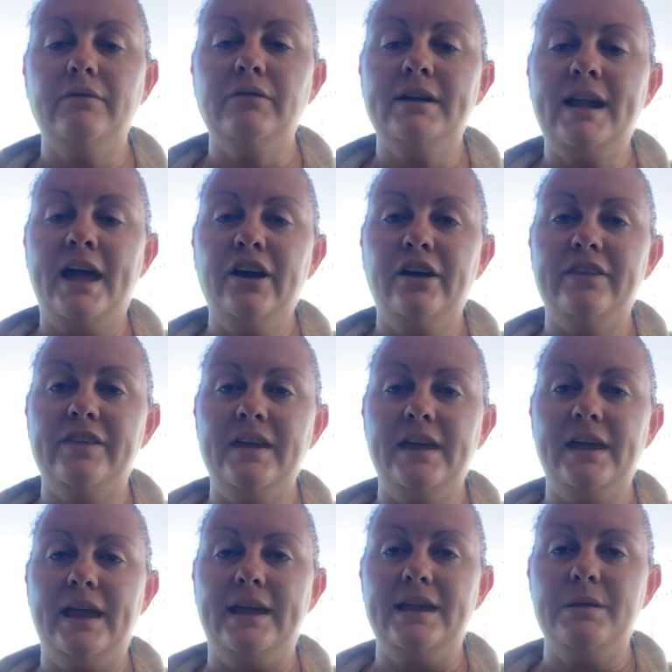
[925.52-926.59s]
Renee, I
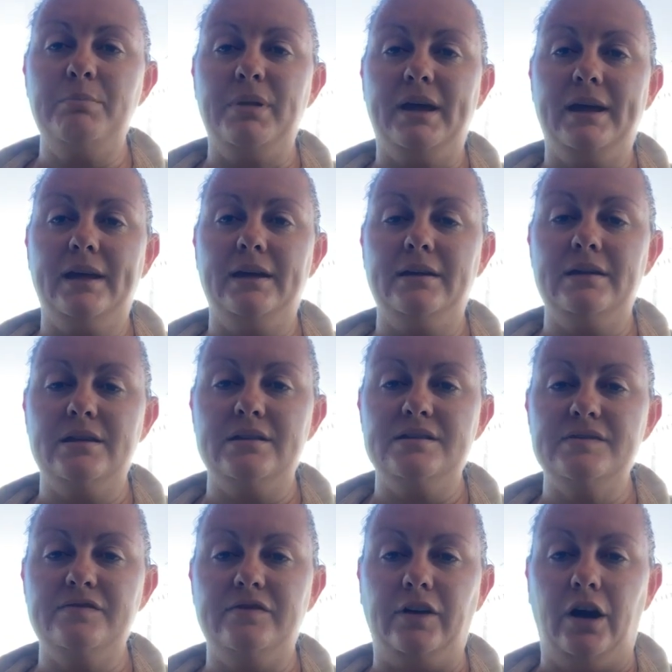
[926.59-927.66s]
think any bean
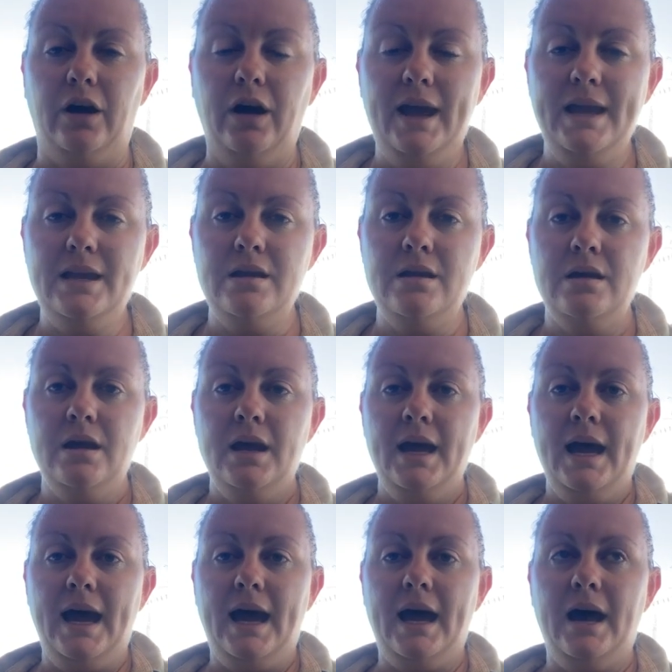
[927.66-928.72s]
is fine.
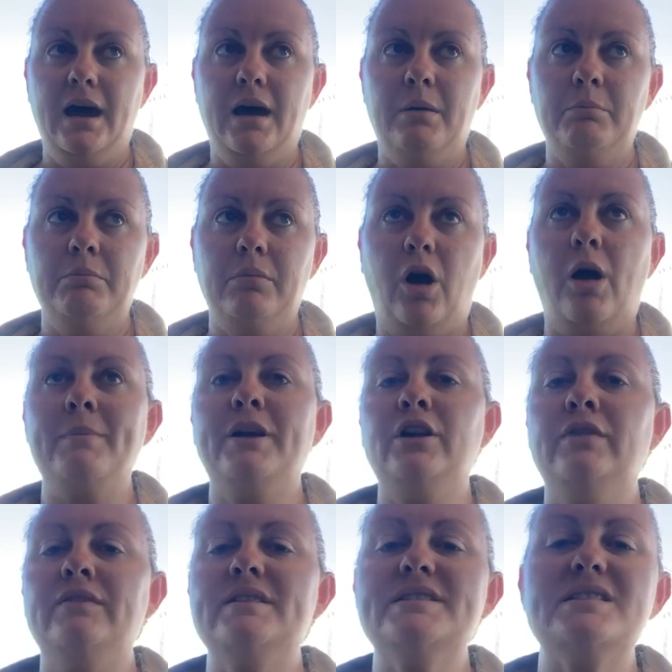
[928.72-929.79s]
I mean,
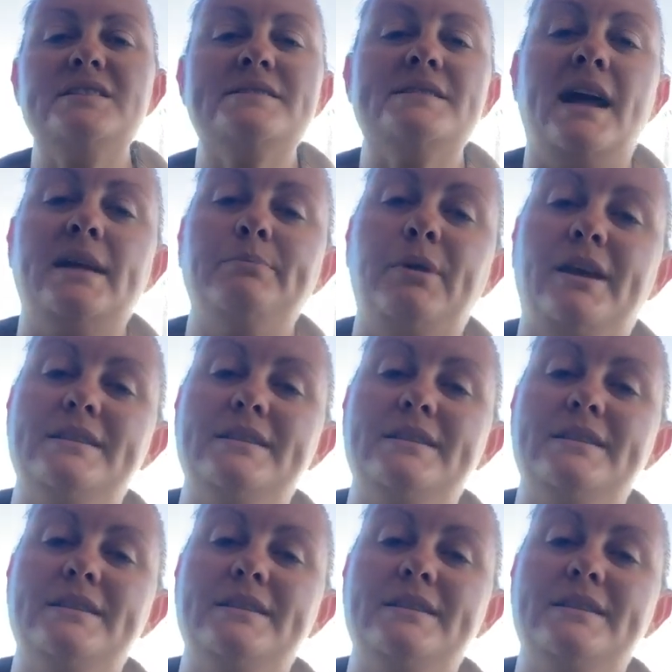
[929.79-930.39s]
obviously snake